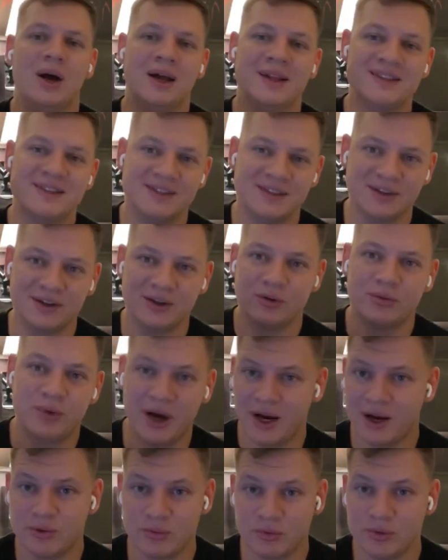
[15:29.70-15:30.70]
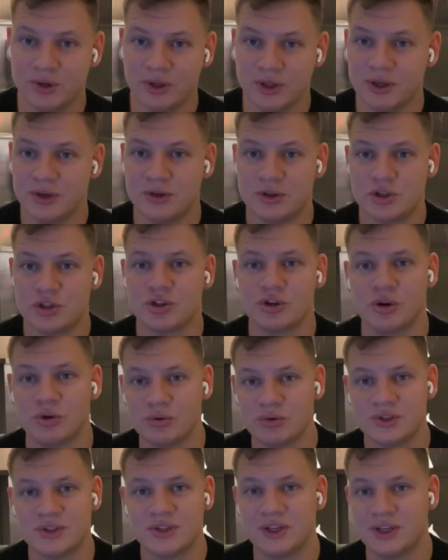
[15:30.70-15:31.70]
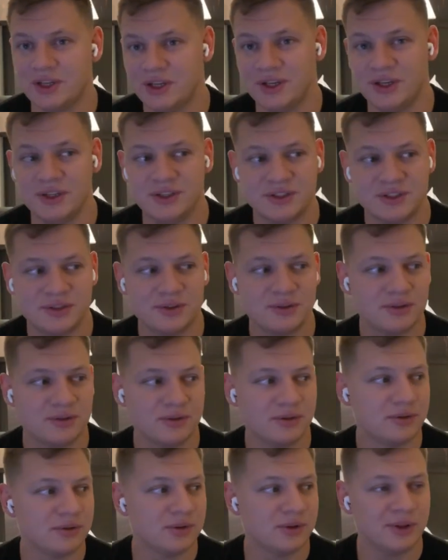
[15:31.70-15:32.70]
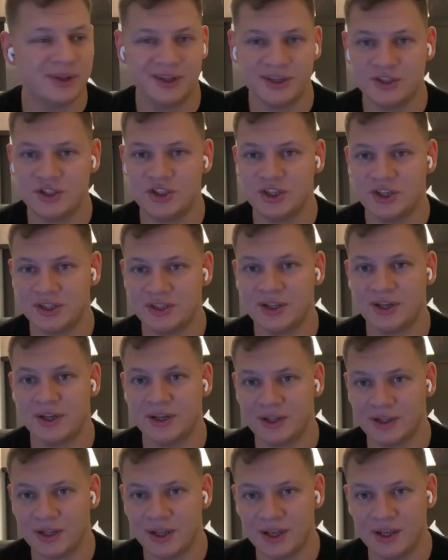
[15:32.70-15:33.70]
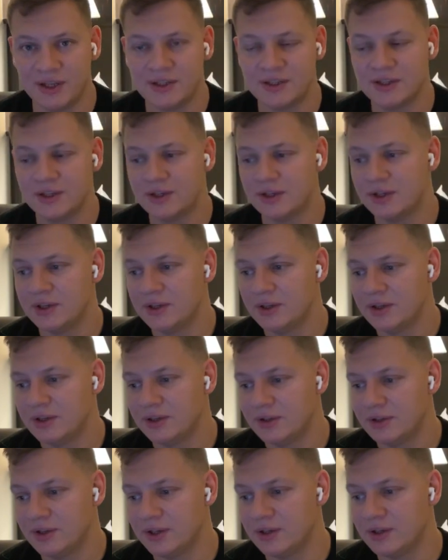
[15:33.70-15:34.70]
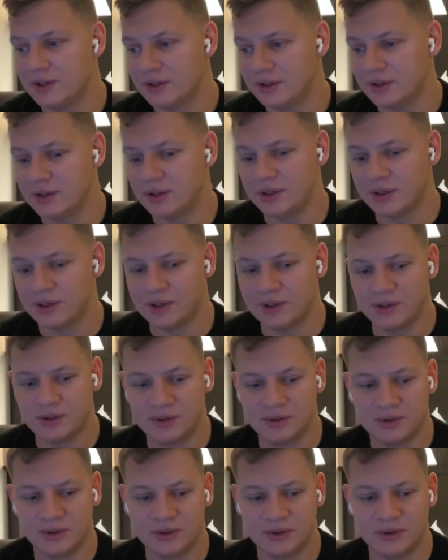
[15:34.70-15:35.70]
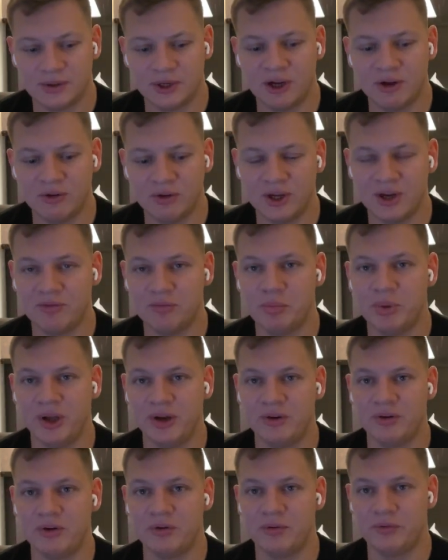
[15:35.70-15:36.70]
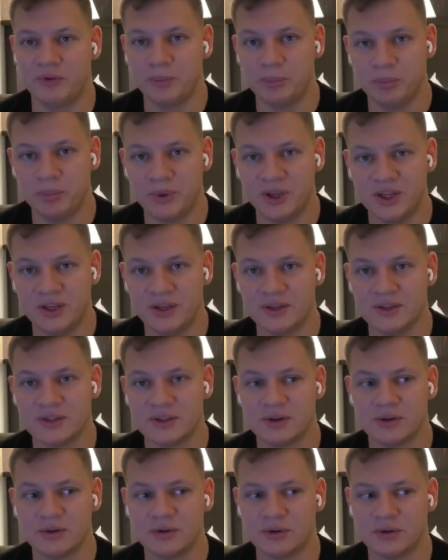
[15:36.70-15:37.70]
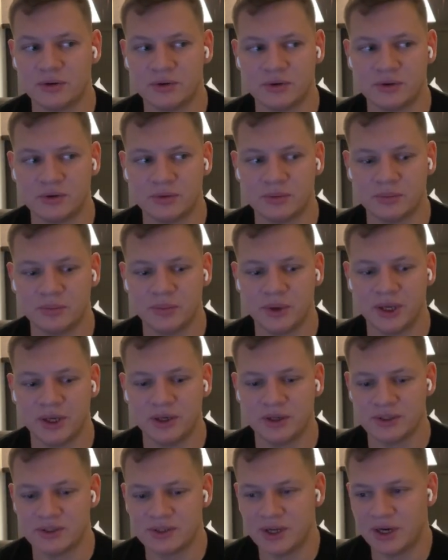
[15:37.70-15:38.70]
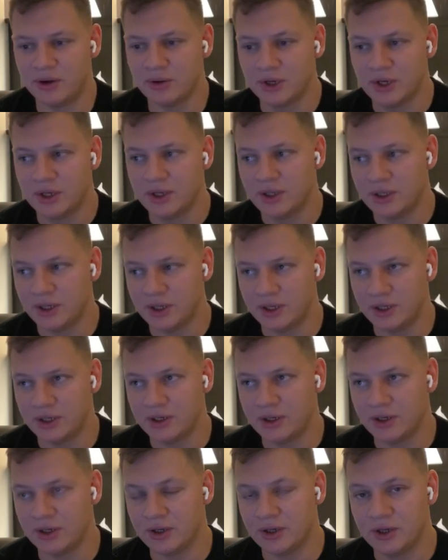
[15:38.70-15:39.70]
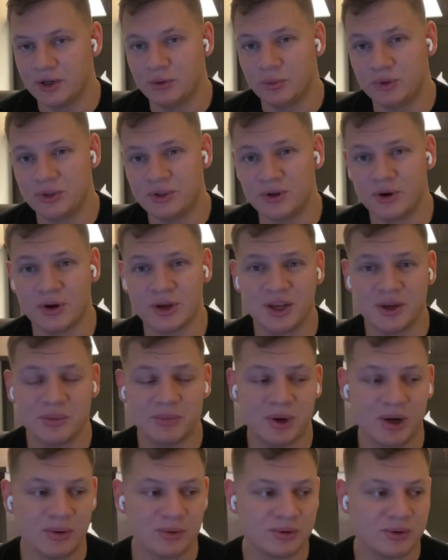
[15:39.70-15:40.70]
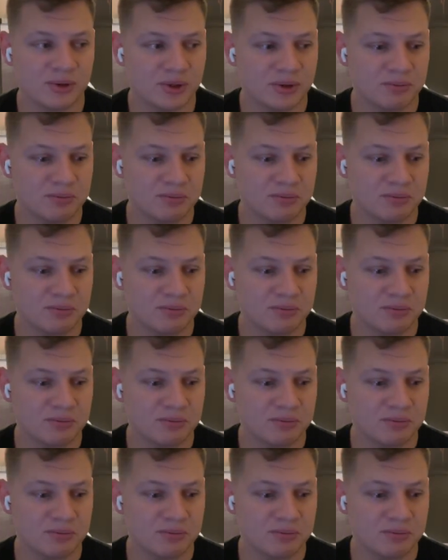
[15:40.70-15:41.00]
until Ryan really shows that he's legit and elite, then uh, I will have better opinions on or make because now like uh, we're talking about